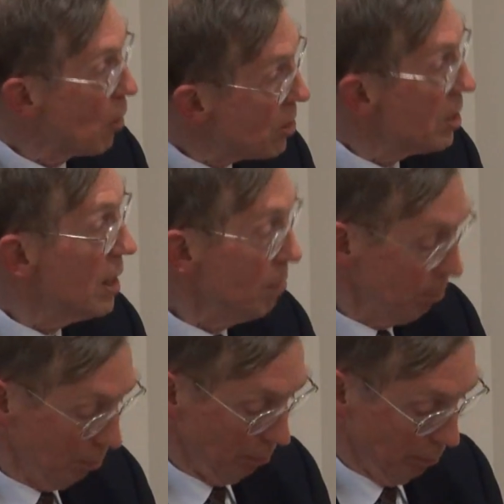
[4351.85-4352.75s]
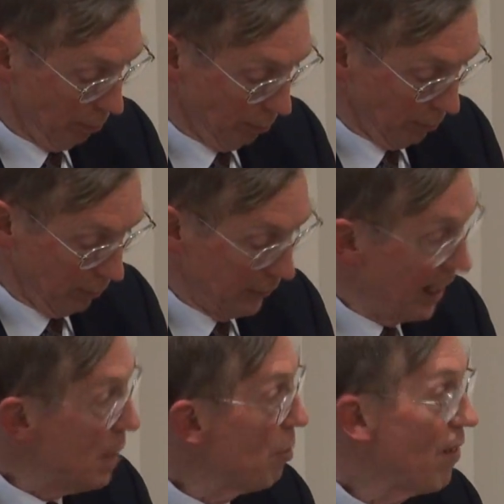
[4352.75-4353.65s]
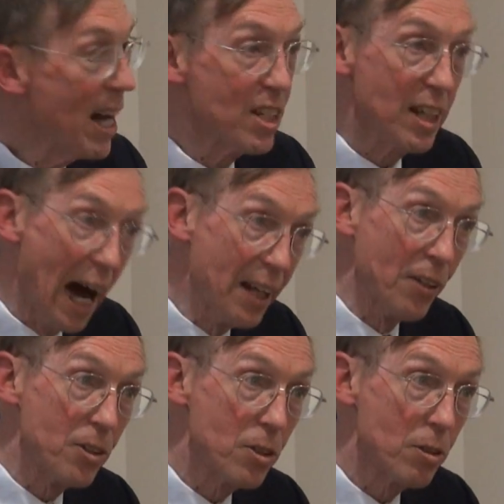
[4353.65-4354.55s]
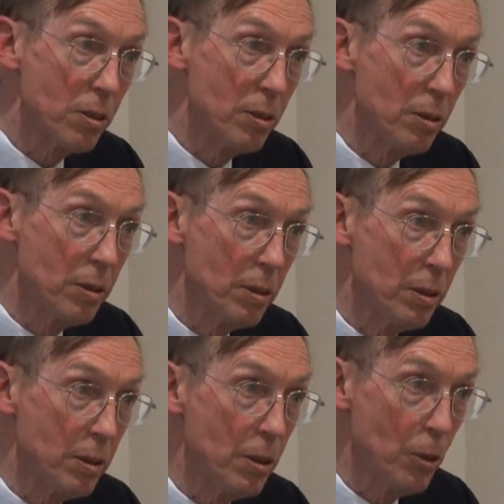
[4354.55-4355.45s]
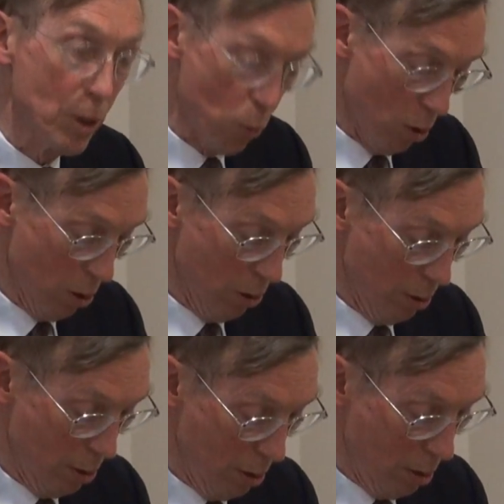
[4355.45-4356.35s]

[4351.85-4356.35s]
mercy, and He provides guidance to His world.